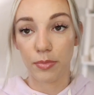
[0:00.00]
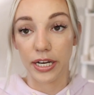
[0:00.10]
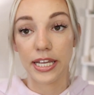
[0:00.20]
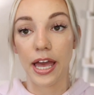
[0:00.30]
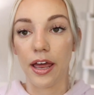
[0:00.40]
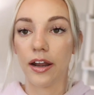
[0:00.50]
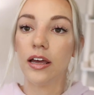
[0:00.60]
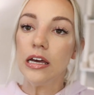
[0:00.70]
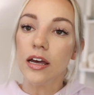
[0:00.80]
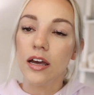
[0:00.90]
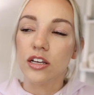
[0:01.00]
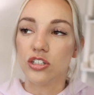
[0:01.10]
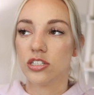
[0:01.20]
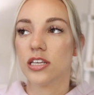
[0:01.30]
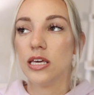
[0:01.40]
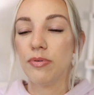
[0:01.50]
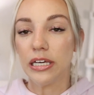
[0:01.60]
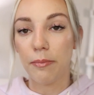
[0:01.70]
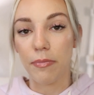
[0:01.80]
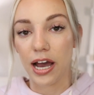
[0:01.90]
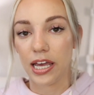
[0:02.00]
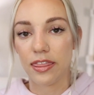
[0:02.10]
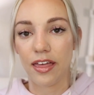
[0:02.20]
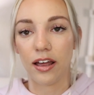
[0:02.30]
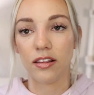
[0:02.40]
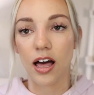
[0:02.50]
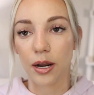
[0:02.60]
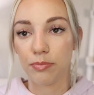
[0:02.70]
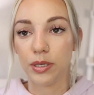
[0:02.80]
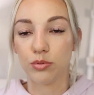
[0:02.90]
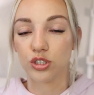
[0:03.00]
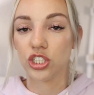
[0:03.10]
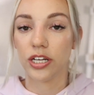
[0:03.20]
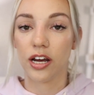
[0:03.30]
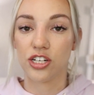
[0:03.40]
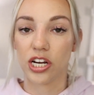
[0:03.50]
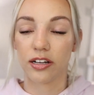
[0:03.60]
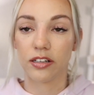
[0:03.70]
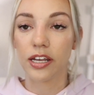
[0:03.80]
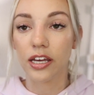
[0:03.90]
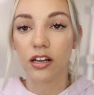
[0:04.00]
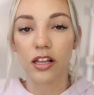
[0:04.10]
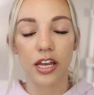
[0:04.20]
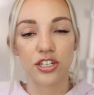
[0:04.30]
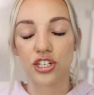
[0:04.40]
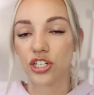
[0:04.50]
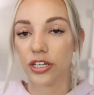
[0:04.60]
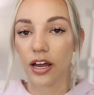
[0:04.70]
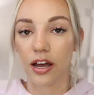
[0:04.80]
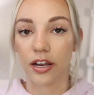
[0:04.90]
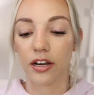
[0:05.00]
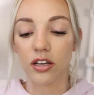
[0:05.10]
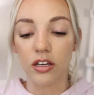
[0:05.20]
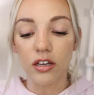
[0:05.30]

But again, just keeping in mind that a lot of people shit on Jaclyn Hill and just shit on